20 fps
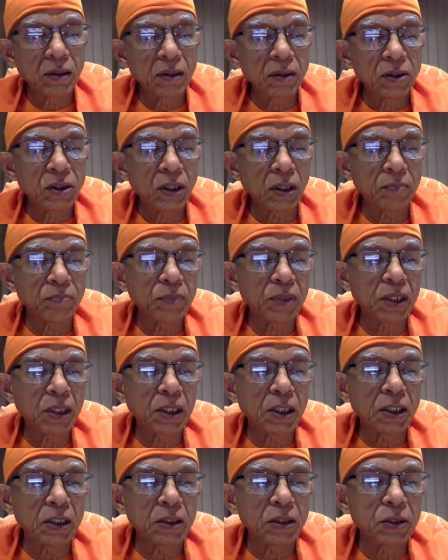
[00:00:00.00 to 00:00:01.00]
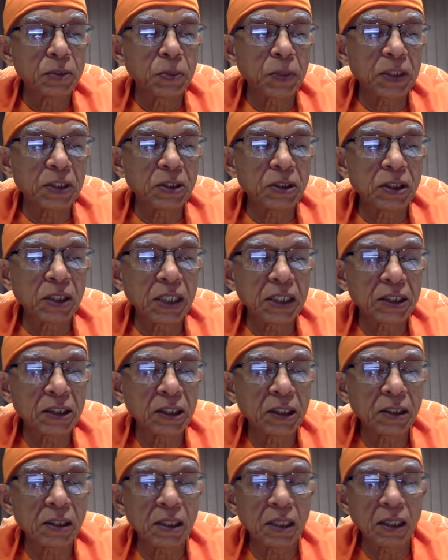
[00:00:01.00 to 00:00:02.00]
shabda, sparsha,
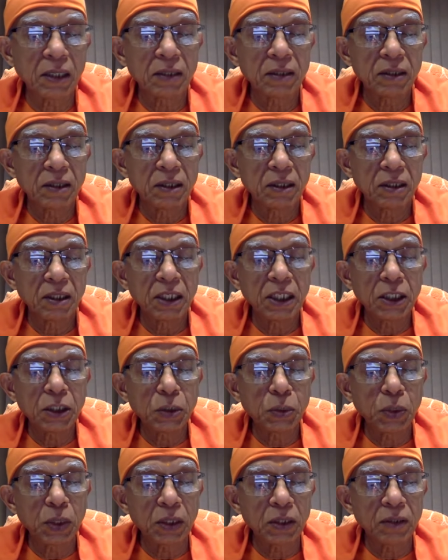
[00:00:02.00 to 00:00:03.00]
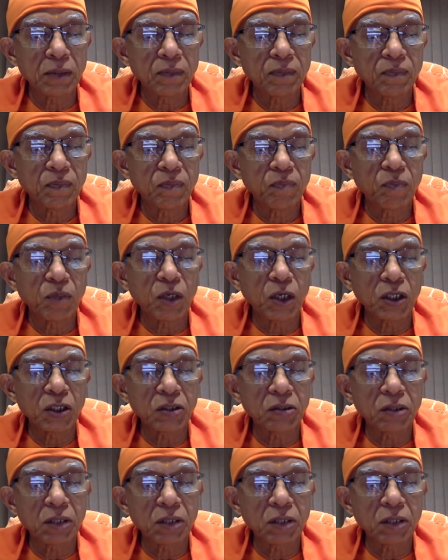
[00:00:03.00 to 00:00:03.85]
etc. Each one, because of